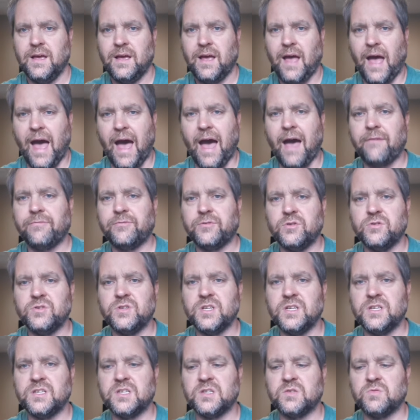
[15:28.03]
after
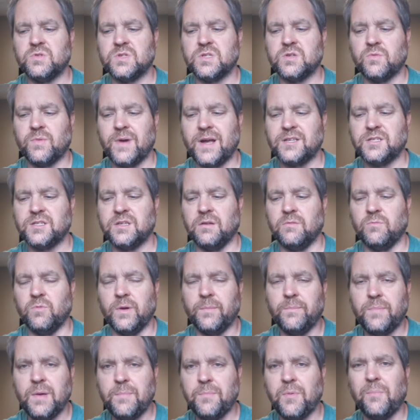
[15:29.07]
Jesus was arrested,
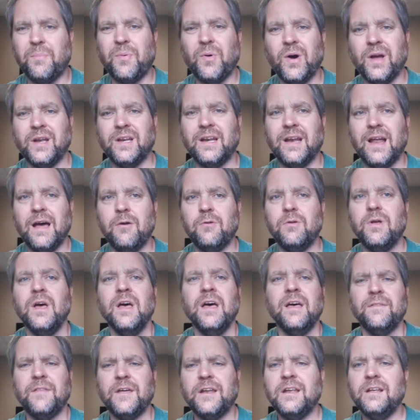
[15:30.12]
when people pointed out
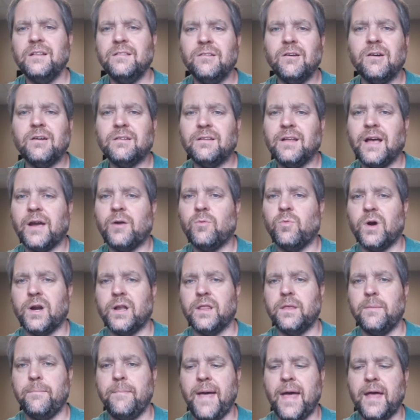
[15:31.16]
that he looked like one
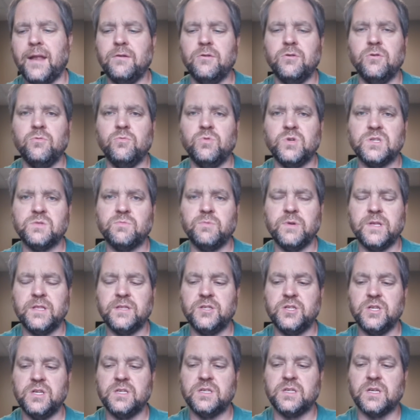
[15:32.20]
of the men who was with
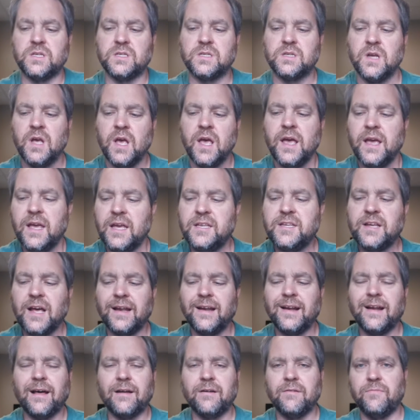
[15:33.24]
Jesus. He'd done
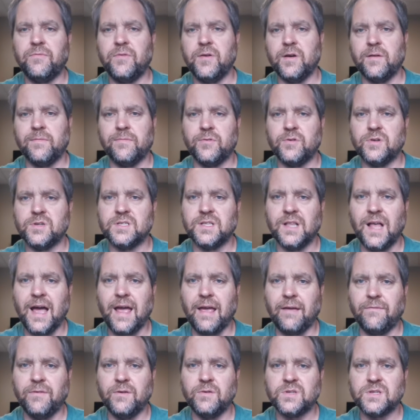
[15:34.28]
it out of fear for his
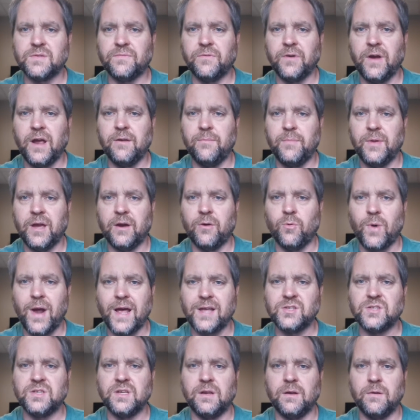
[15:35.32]
life. He was afraid of being
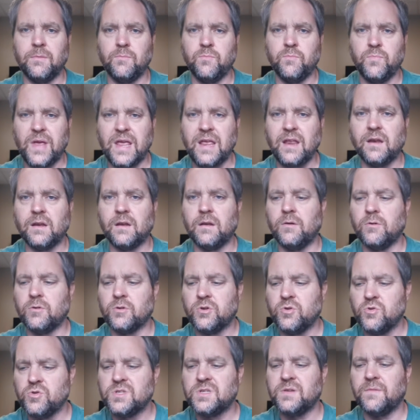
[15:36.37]
arrested and beaten or
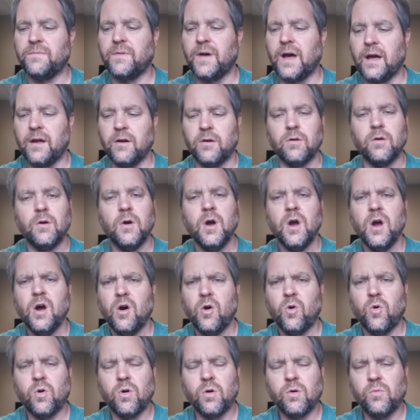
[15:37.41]
crucified
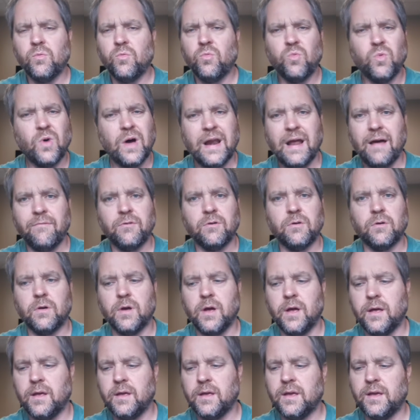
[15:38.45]
or whatever
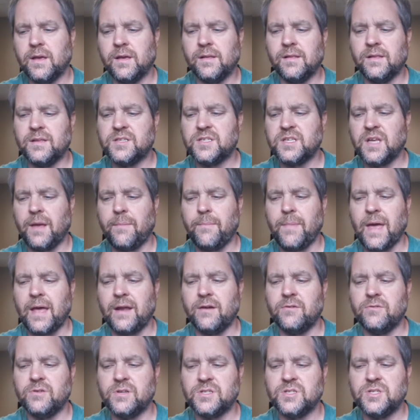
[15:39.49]
in the same
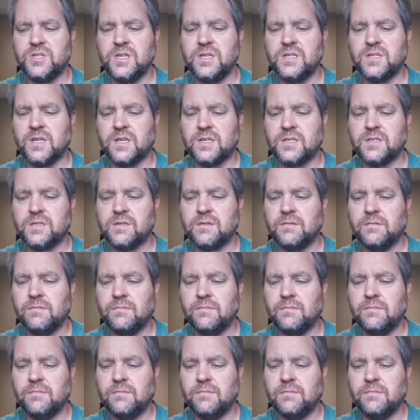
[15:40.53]
manner as Jesus.